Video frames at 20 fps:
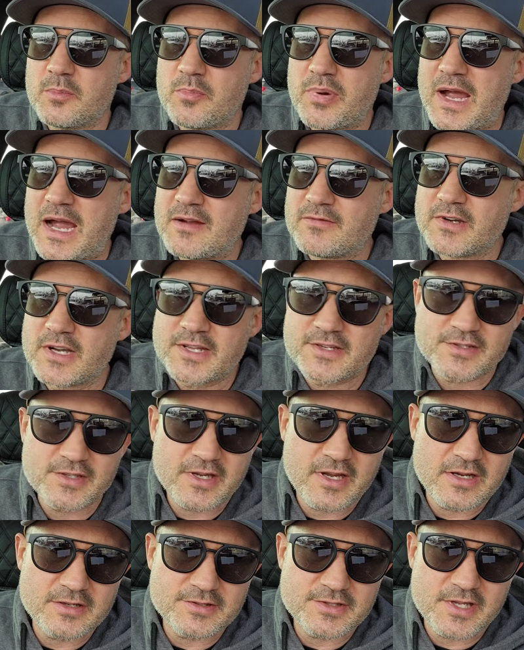poverty,
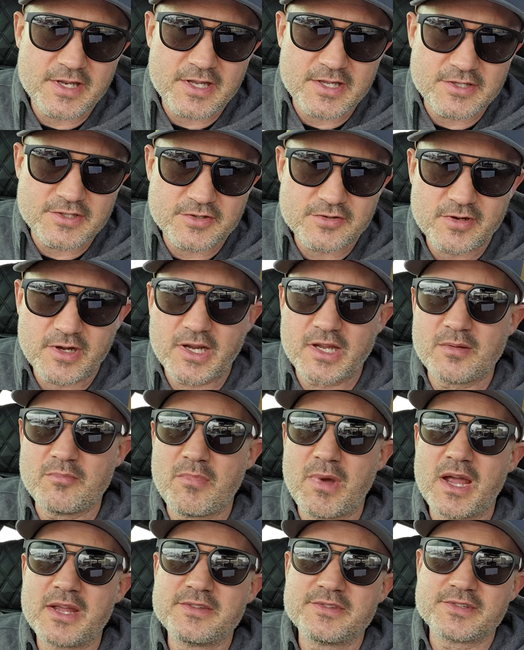scarcity stricken
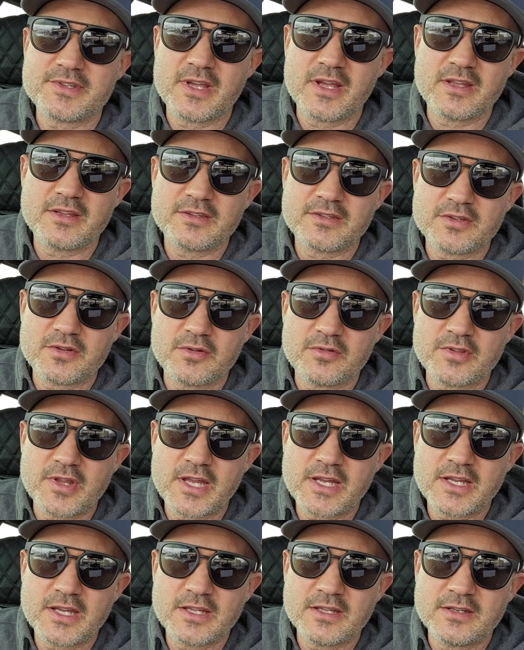mindset so
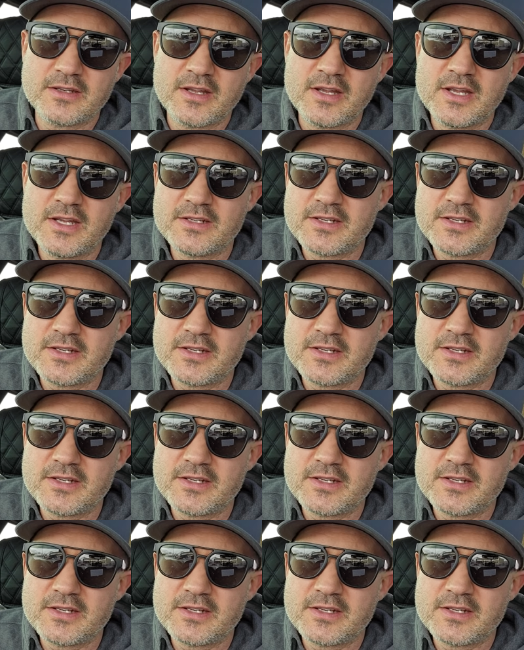they can